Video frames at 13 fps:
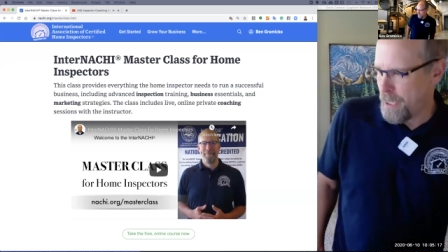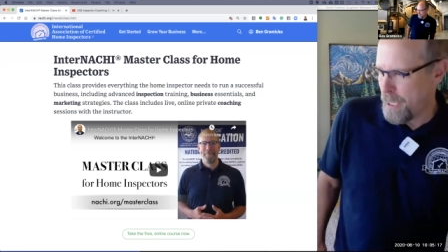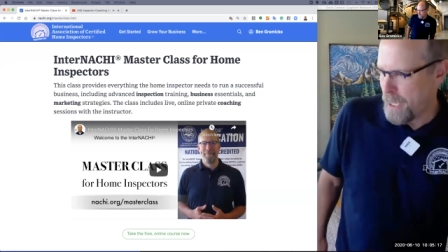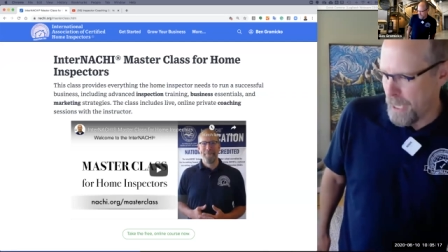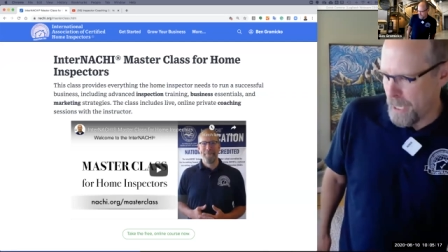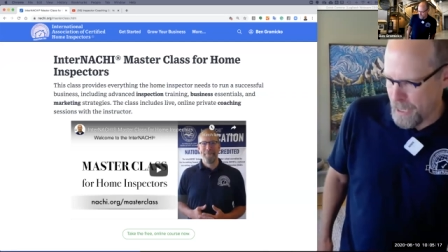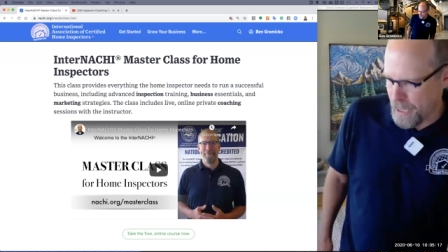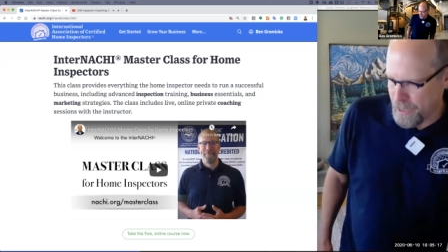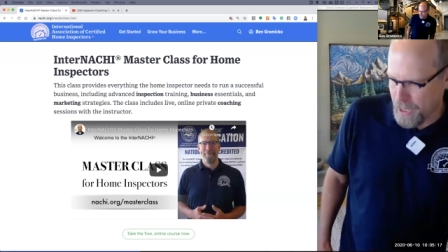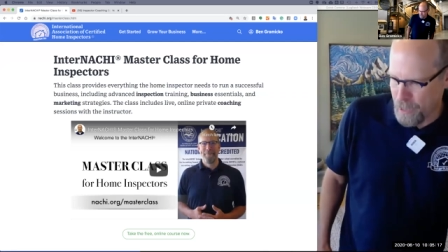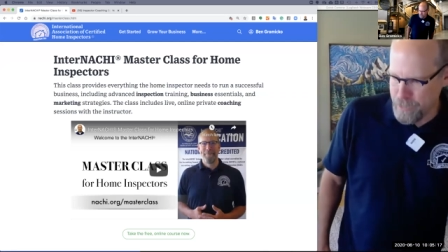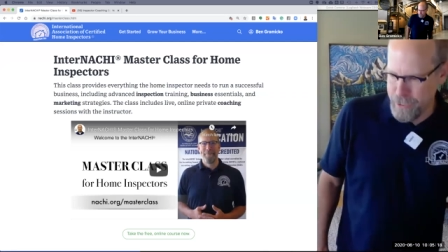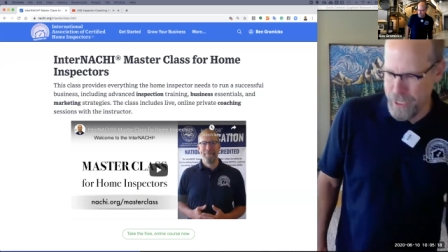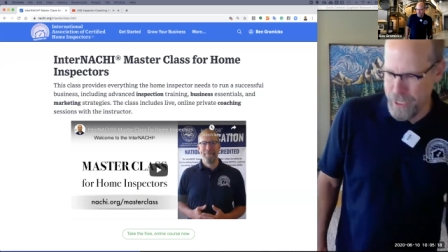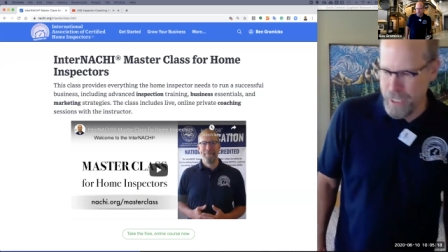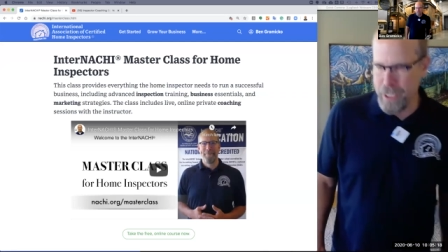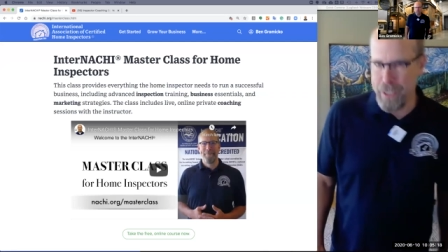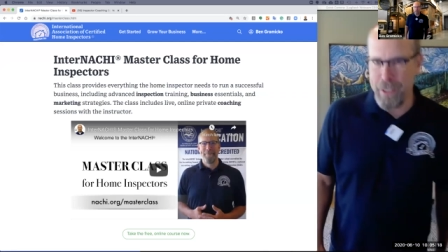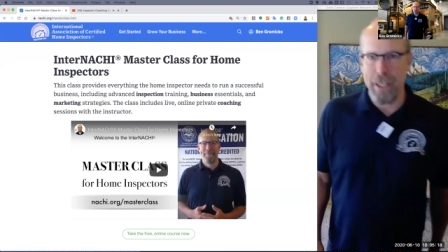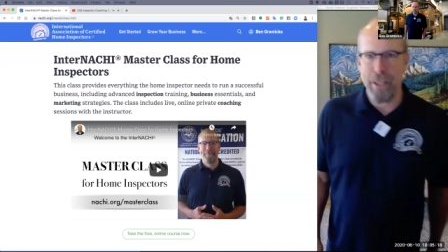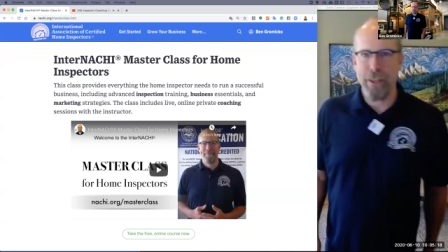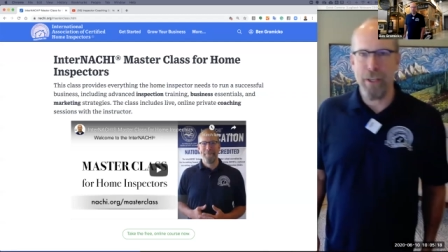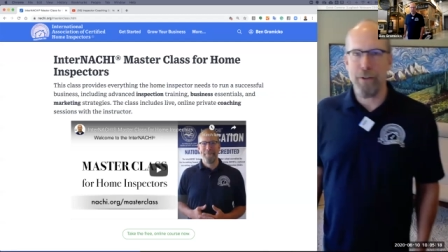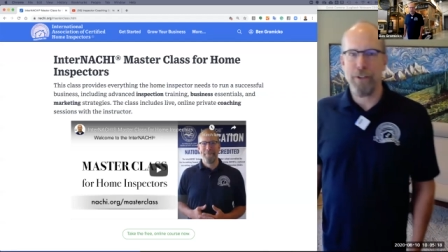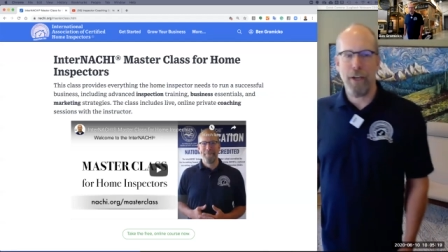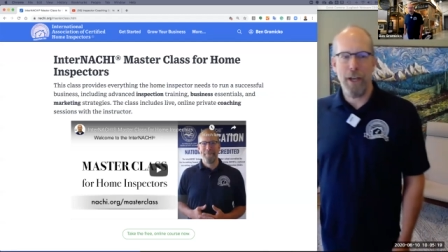And I was thinking that there's
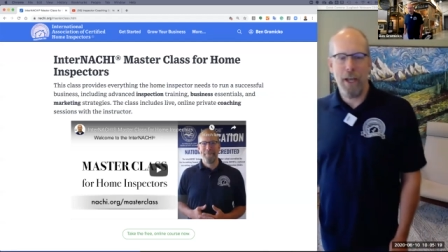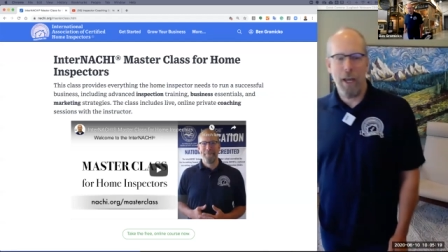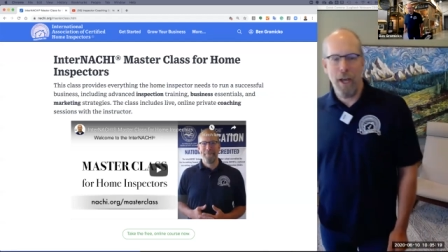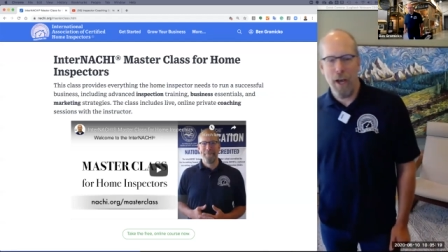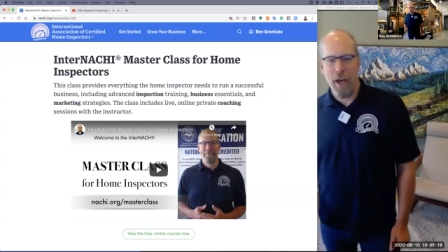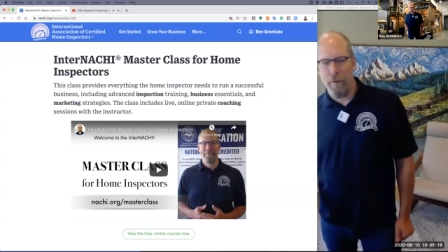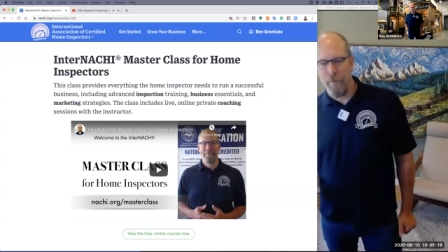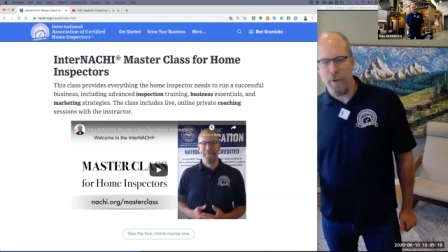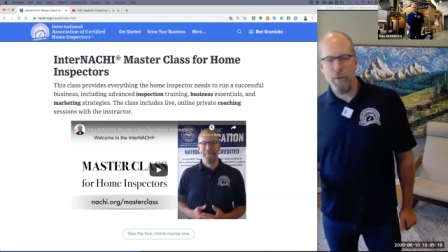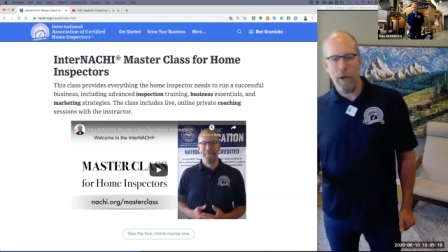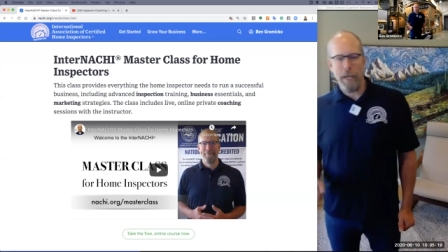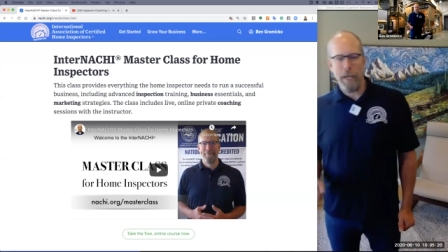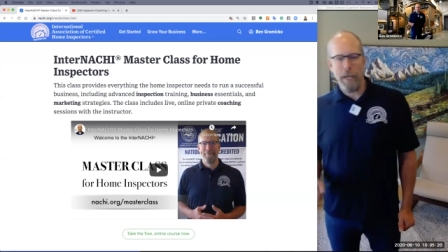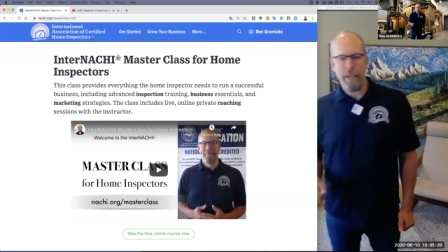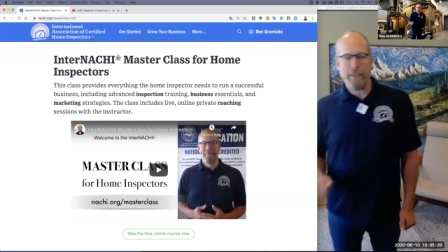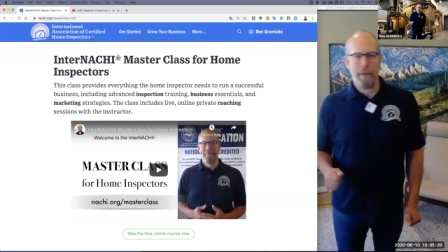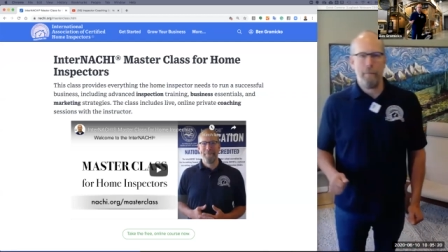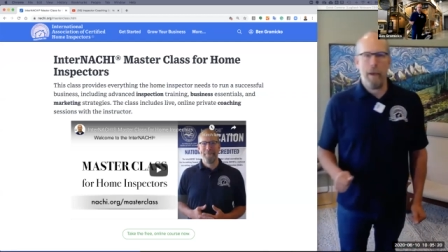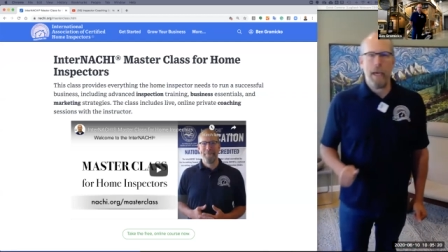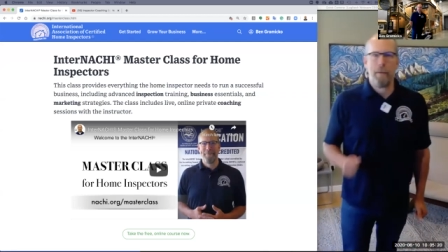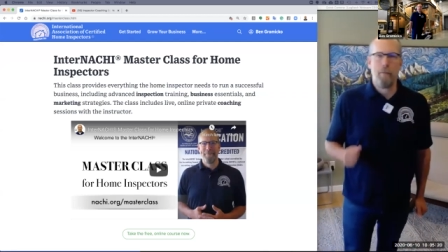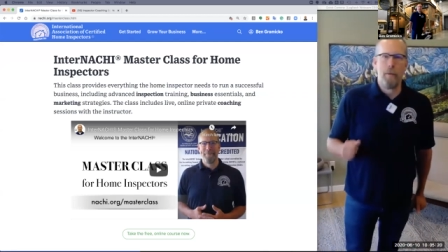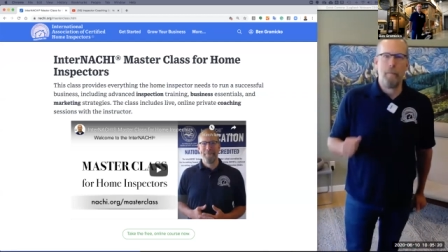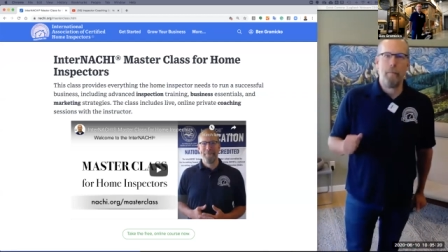a few ways to make more money